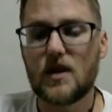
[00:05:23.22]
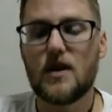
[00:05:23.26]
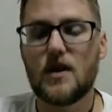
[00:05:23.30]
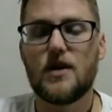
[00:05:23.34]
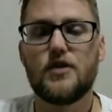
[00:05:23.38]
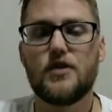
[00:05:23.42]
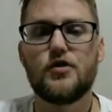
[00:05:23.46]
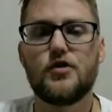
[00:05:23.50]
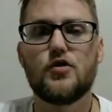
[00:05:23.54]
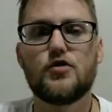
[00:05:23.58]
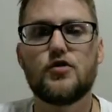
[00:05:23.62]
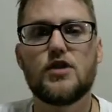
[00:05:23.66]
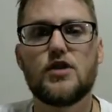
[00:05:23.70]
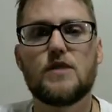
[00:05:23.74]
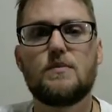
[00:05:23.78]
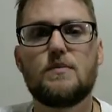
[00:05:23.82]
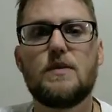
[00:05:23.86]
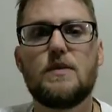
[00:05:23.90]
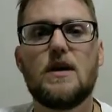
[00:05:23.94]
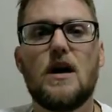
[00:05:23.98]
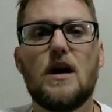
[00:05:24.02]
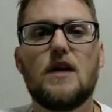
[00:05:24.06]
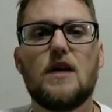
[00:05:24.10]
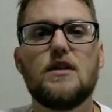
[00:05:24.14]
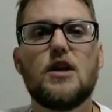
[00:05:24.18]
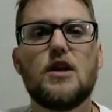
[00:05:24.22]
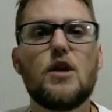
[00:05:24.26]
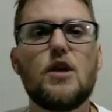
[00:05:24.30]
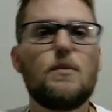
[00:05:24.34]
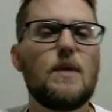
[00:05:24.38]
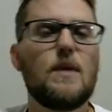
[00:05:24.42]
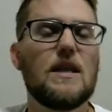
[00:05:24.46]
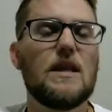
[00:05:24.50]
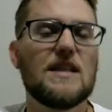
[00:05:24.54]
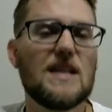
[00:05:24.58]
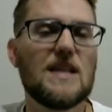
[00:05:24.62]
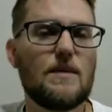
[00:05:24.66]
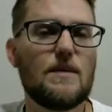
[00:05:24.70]
You'll just be a little
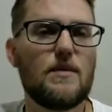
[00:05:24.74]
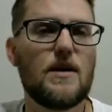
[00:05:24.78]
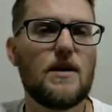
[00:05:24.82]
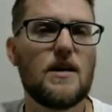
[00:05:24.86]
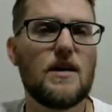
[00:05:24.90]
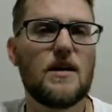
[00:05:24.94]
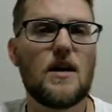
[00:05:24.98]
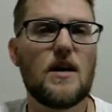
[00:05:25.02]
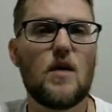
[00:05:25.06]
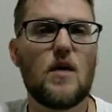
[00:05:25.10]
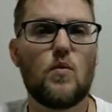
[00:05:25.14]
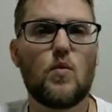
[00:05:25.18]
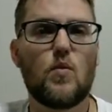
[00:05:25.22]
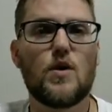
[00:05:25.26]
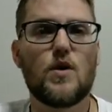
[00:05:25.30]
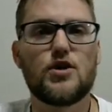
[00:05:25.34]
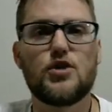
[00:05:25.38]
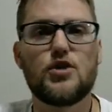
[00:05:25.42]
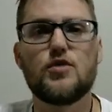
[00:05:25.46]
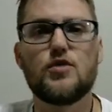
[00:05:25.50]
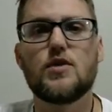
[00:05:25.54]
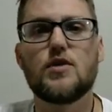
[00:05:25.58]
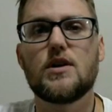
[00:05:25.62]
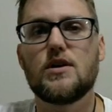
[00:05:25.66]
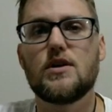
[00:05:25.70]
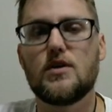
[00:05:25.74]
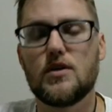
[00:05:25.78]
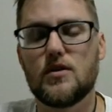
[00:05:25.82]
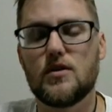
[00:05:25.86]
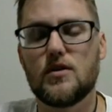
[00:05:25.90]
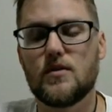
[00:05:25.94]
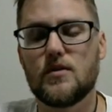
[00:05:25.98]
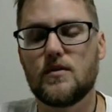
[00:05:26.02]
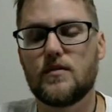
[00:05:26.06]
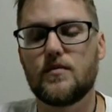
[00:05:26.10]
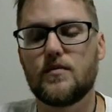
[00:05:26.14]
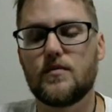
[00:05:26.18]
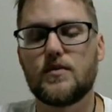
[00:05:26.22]
bit limited on what you can do.
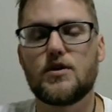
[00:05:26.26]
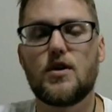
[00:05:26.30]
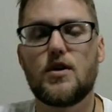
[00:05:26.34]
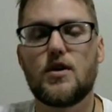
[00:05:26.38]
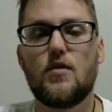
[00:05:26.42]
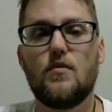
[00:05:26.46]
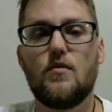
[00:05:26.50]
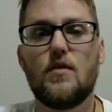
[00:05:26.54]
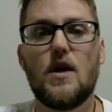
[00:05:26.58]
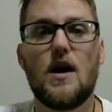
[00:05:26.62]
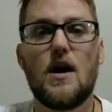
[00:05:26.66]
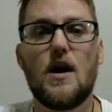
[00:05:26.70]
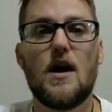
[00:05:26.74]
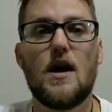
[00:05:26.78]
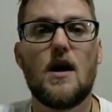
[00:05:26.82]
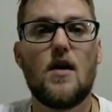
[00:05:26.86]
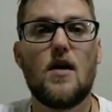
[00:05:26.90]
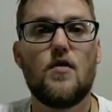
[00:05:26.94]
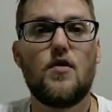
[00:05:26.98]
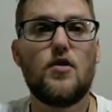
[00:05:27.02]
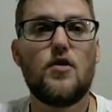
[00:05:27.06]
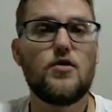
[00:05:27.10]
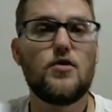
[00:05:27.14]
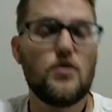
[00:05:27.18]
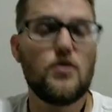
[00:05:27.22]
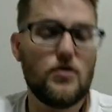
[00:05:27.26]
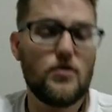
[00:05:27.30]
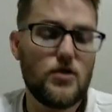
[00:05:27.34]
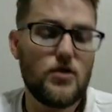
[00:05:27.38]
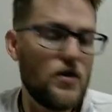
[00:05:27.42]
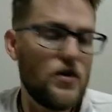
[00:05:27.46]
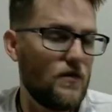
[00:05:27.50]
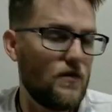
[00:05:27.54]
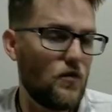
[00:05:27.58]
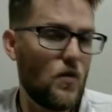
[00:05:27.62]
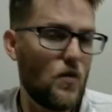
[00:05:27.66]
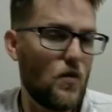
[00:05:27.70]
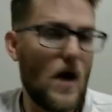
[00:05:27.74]
So there are two
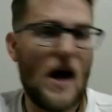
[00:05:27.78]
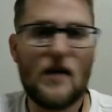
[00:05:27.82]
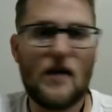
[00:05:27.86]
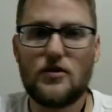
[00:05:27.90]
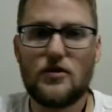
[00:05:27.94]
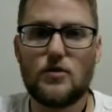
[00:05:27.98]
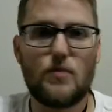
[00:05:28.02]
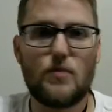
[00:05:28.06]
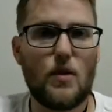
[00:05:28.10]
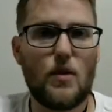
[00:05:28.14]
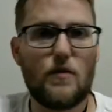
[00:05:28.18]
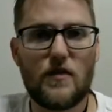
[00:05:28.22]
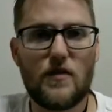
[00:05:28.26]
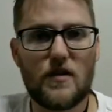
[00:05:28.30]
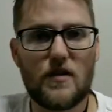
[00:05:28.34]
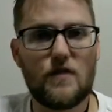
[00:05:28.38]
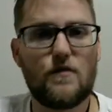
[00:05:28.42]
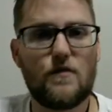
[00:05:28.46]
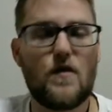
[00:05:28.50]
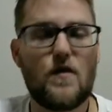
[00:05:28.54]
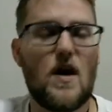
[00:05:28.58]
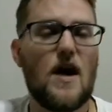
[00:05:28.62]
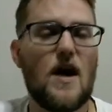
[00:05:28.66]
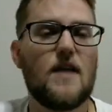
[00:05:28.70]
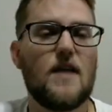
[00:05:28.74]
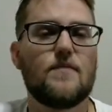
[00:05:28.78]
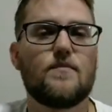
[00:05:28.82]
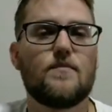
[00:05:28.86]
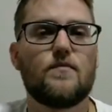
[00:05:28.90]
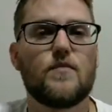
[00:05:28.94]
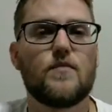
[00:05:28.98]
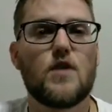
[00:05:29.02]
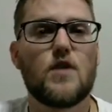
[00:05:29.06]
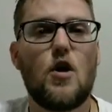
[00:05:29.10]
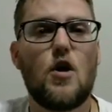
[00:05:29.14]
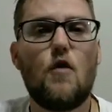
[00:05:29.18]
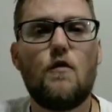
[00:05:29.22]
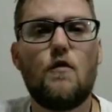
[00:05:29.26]
different routes. They're perfectly fine.
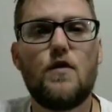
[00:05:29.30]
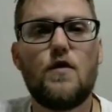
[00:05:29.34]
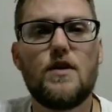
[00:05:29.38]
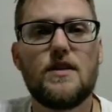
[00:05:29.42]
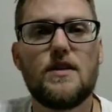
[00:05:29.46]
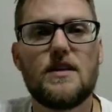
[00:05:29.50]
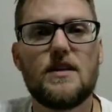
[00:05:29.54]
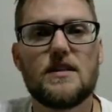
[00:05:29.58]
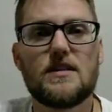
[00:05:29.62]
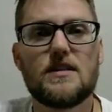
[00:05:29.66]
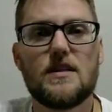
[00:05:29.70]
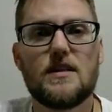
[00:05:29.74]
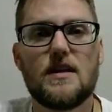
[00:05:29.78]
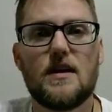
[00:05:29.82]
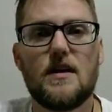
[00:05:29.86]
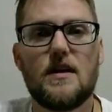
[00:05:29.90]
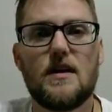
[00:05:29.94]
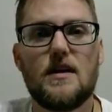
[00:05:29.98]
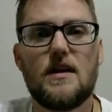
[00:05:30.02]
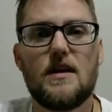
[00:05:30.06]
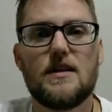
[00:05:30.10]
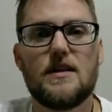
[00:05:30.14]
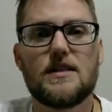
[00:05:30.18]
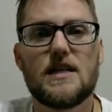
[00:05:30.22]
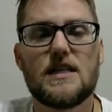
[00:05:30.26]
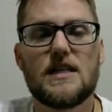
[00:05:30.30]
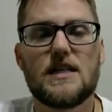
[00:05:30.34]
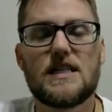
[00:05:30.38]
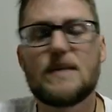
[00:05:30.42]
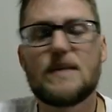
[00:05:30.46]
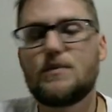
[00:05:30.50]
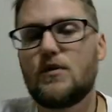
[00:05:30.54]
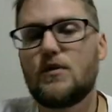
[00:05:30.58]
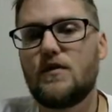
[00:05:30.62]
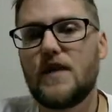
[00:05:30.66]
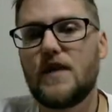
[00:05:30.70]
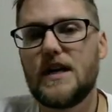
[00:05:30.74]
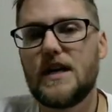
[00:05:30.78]
Hopefully this is a
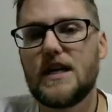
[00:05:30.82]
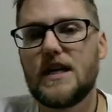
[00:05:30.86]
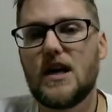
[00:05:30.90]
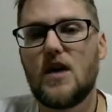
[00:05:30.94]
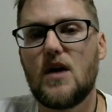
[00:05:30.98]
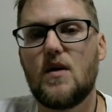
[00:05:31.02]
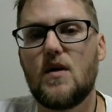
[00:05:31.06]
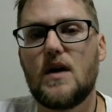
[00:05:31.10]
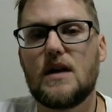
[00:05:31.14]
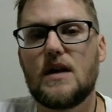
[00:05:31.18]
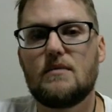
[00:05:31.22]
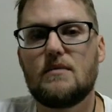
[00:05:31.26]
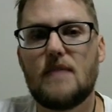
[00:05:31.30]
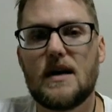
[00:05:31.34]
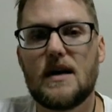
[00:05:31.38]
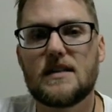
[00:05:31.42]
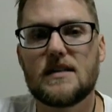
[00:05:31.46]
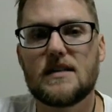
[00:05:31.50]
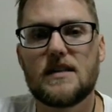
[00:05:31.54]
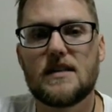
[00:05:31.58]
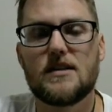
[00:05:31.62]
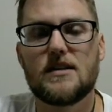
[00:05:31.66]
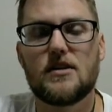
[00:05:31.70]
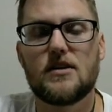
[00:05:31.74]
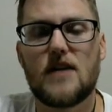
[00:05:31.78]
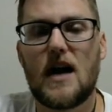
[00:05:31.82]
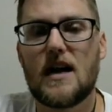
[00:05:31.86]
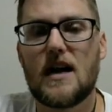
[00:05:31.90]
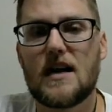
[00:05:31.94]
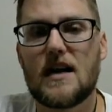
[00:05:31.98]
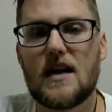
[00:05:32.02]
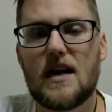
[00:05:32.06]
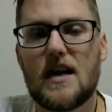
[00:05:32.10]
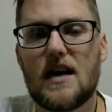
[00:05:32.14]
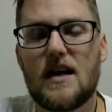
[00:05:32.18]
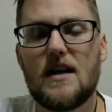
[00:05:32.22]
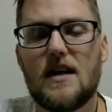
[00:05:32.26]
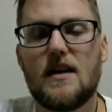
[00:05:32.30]
simple video and it makes sense on how to
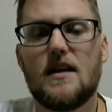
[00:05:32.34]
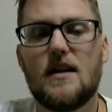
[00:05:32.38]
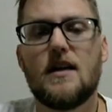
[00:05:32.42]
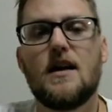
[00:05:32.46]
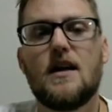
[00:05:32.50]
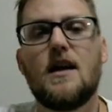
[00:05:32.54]
get it.